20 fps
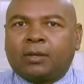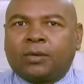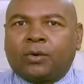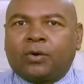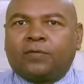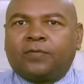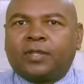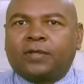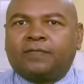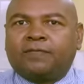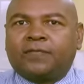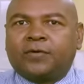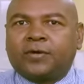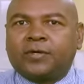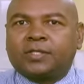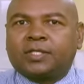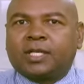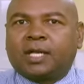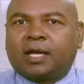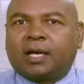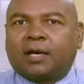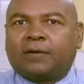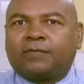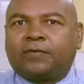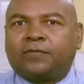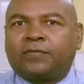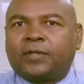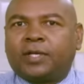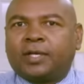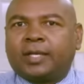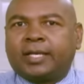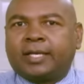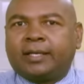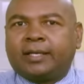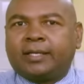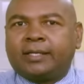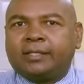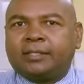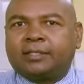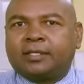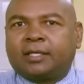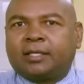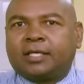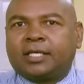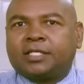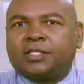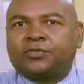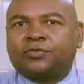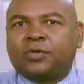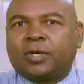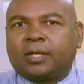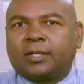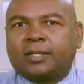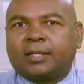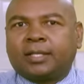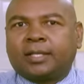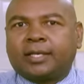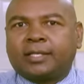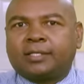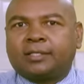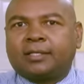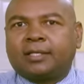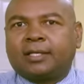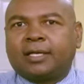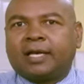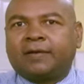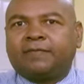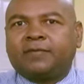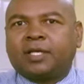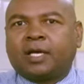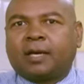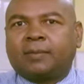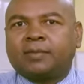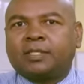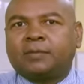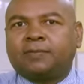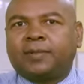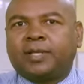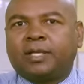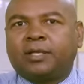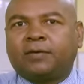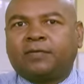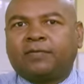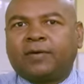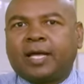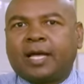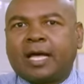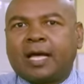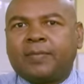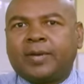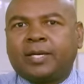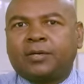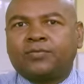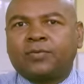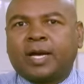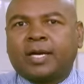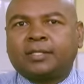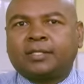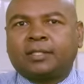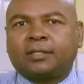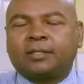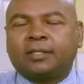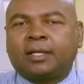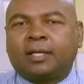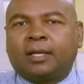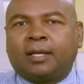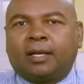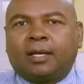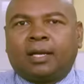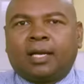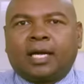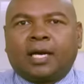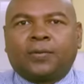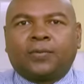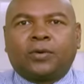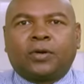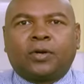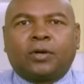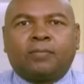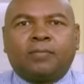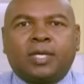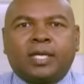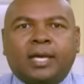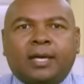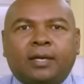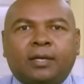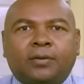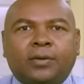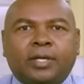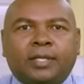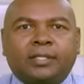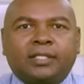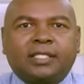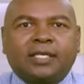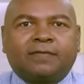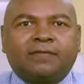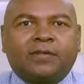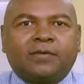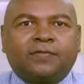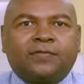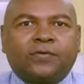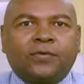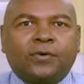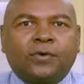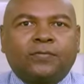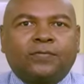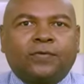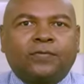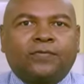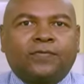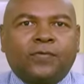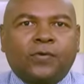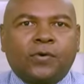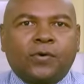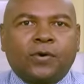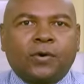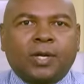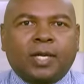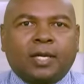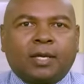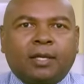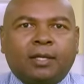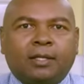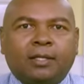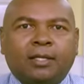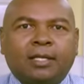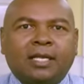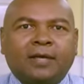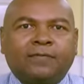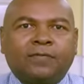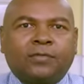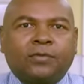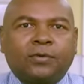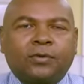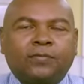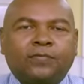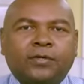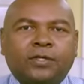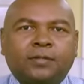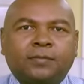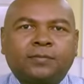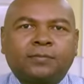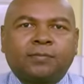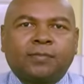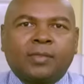Over the first half of their innings, they struggled against the left-arm spin of Ahmed Raza and were meandering at 74 for 4 in the 11th over.